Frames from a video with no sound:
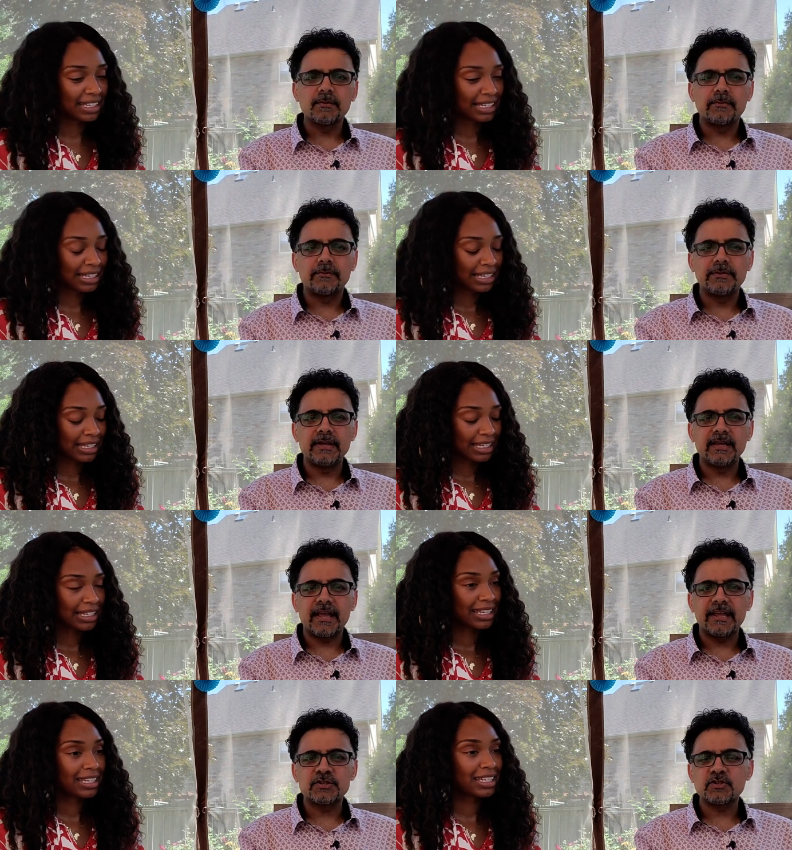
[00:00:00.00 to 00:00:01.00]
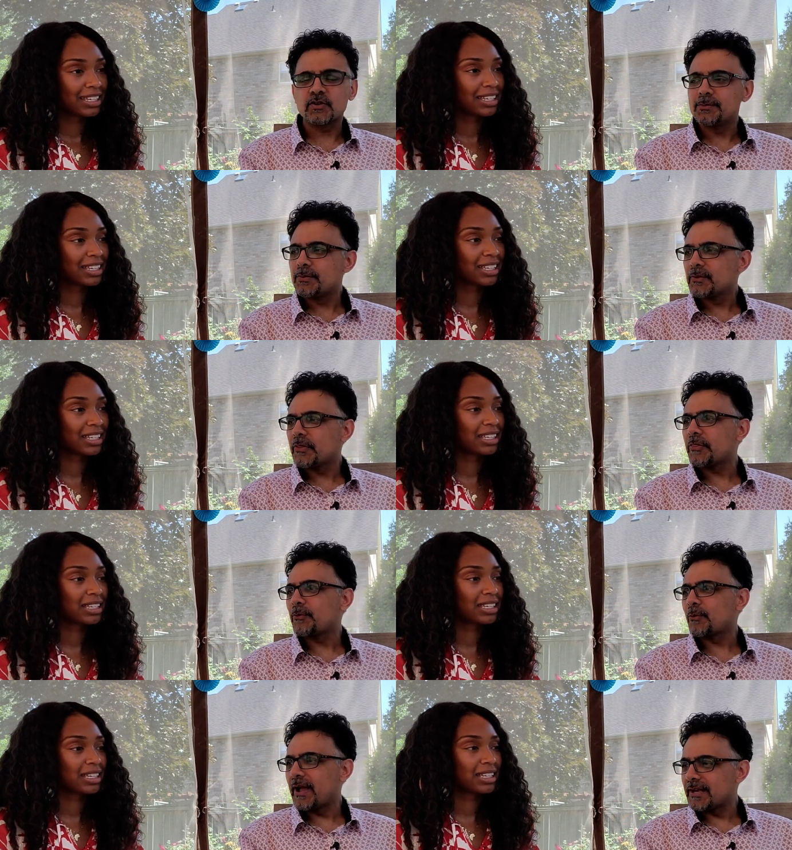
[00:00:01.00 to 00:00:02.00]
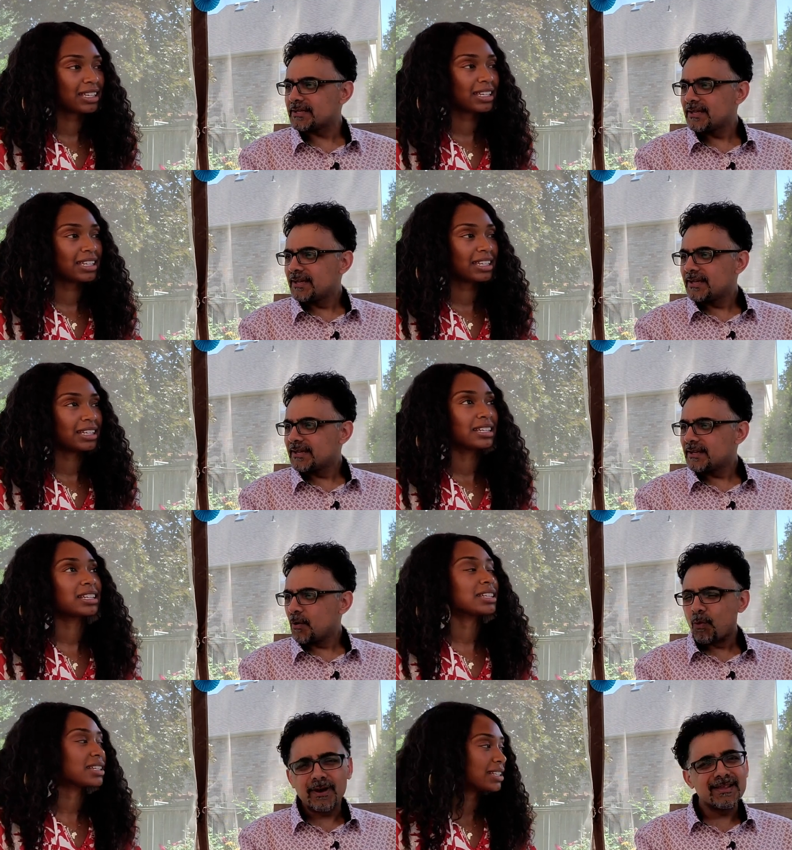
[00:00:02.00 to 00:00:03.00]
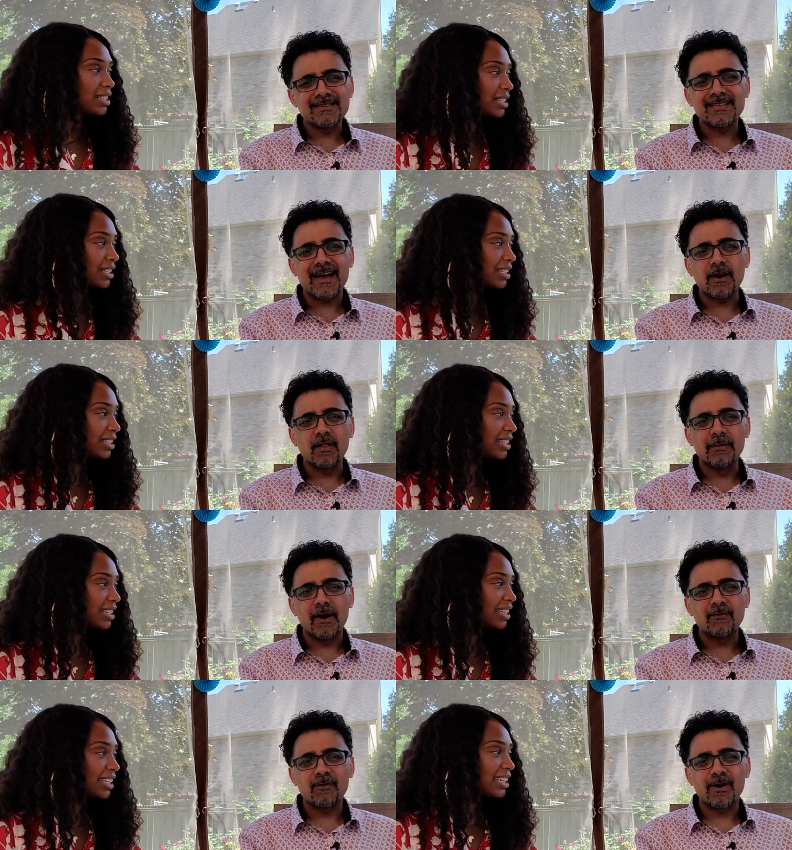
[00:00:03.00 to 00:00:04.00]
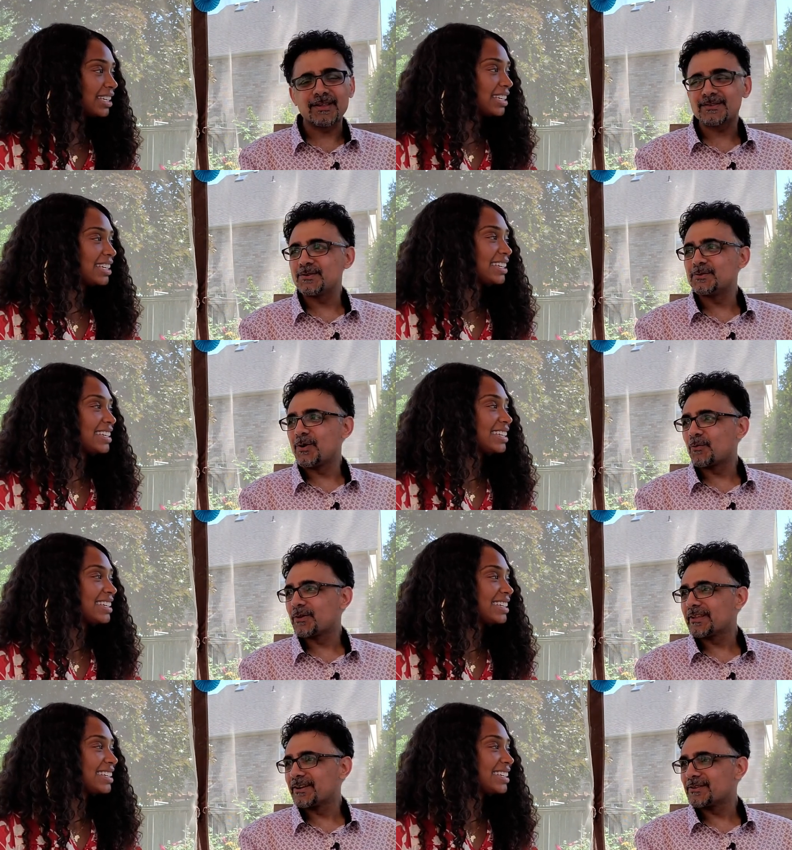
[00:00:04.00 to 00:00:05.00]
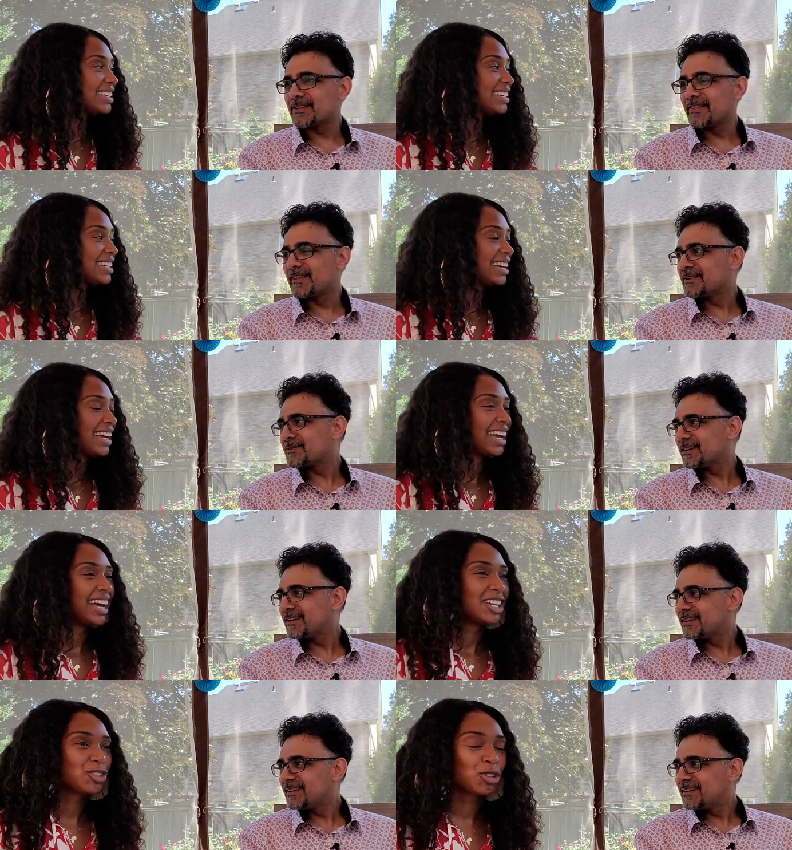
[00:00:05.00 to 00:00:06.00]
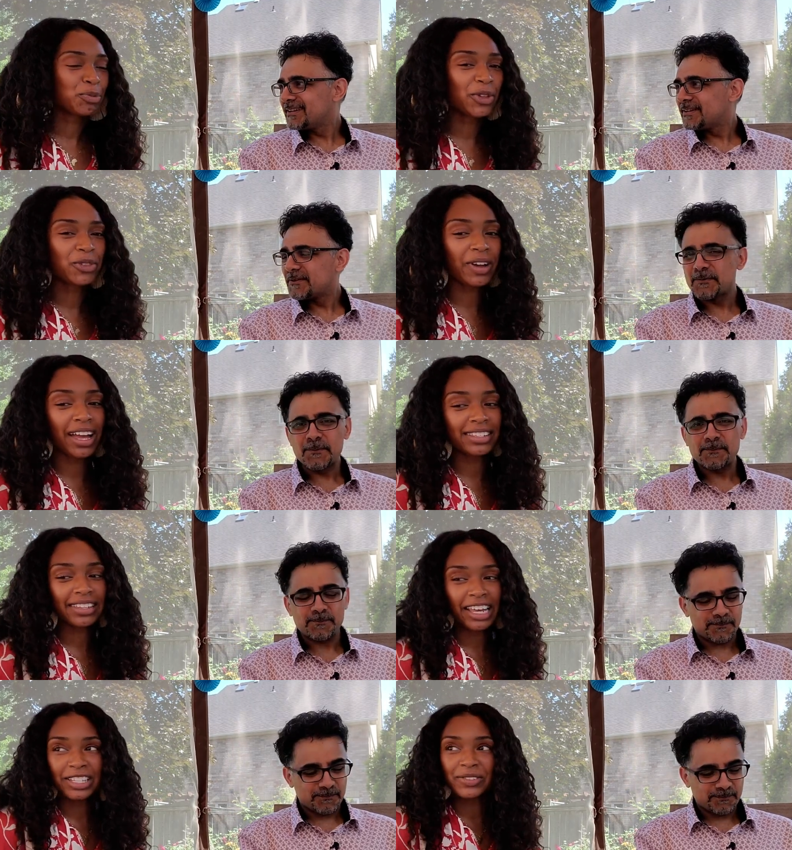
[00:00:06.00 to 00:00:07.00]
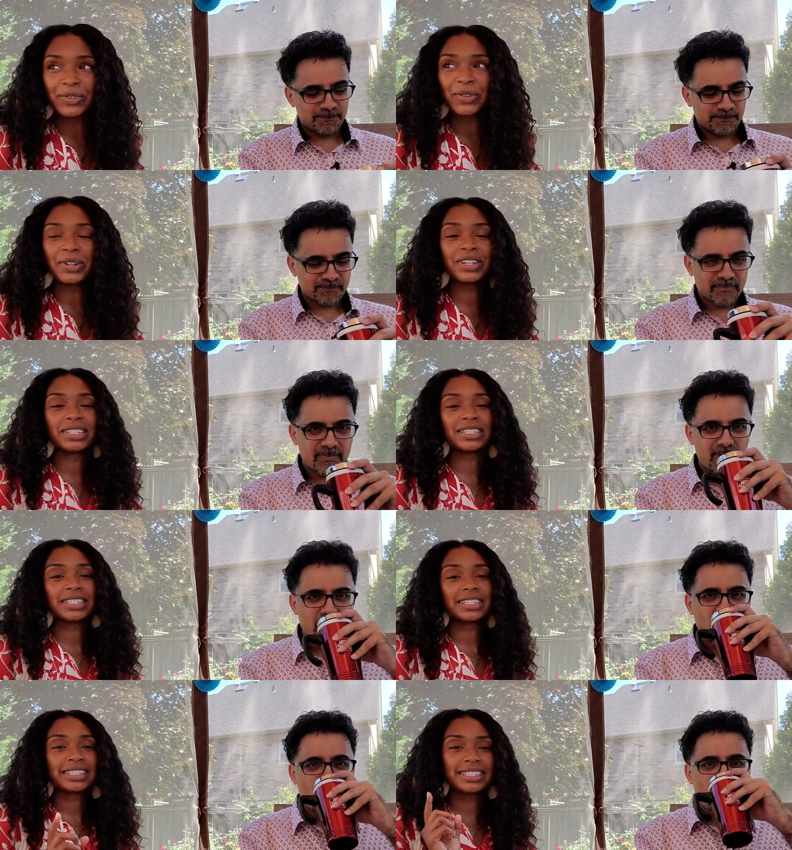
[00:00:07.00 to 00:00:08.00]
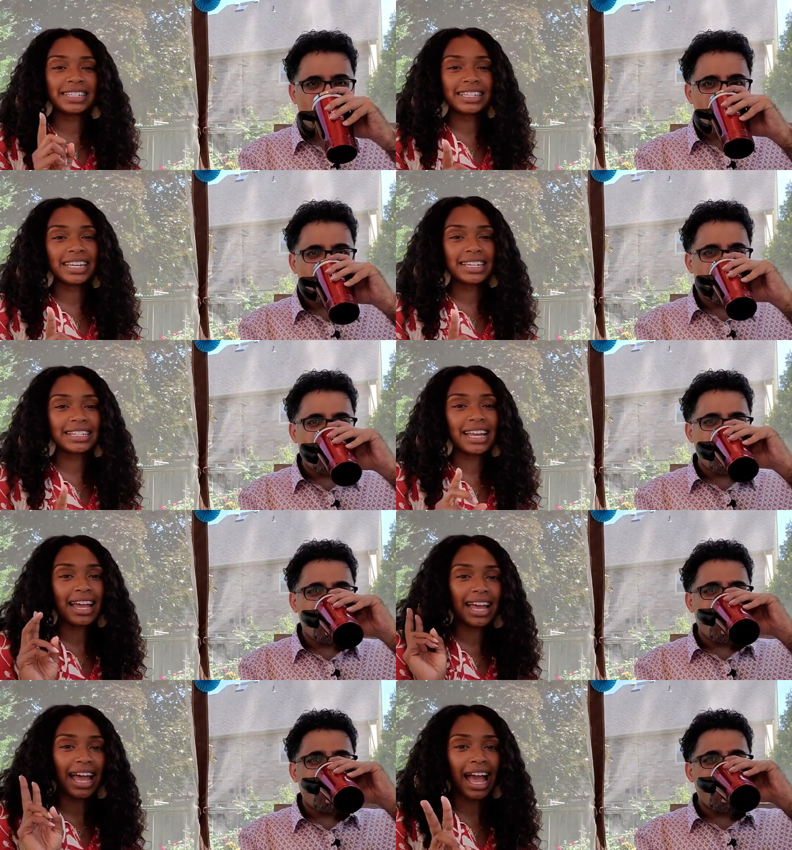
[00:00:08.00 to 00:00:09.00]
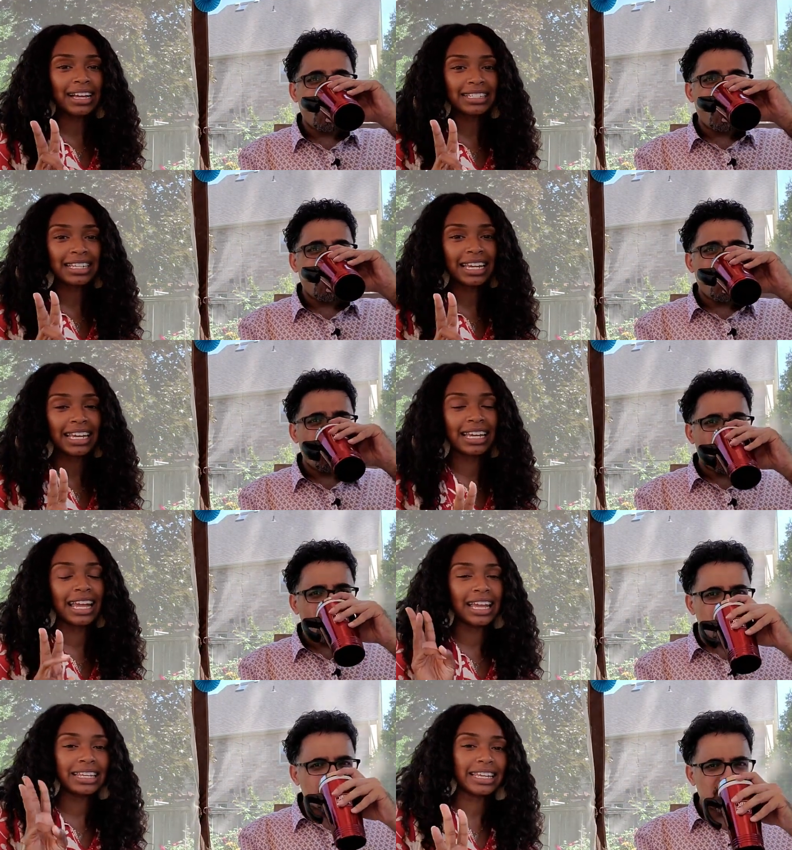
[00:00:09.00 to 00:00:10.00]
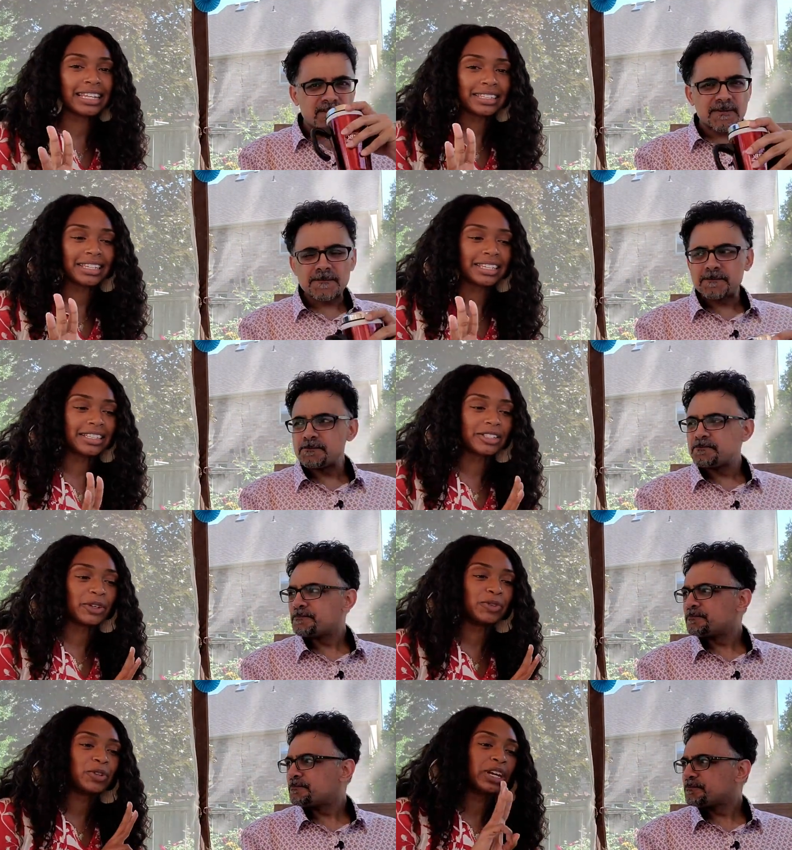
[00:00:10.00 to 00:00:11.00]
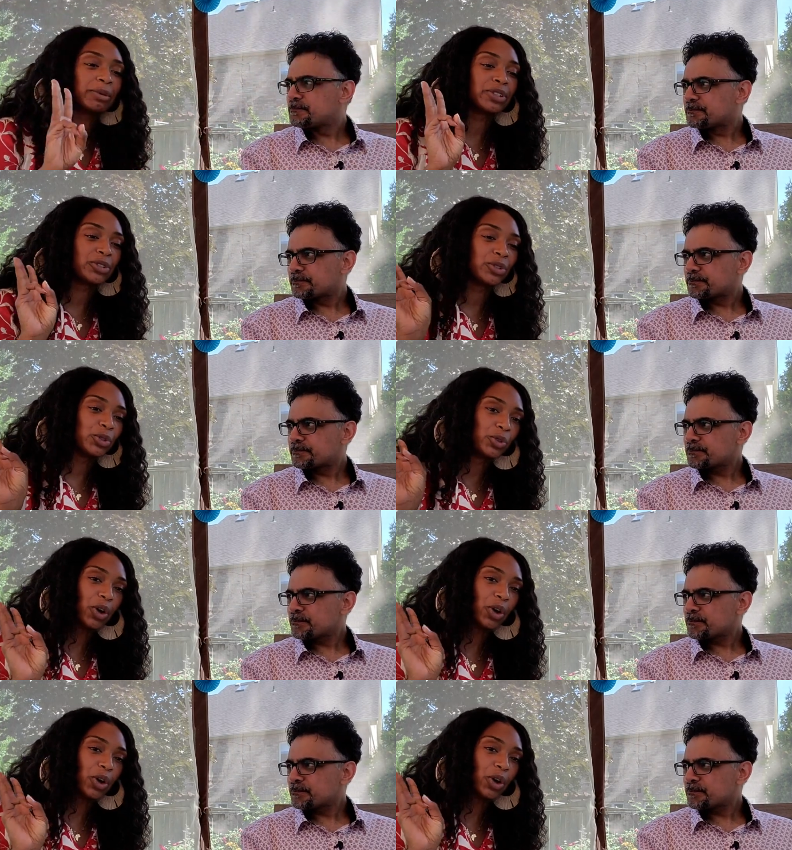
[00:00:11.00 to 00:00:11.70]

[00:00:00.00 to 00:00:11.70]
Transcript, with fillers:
Speaker 1: of being a triple threat. What is that all about for us who don't really understand the industry?
Speaker 2: Triple Threat stands for singing, acting, and dancing. So if you're able to do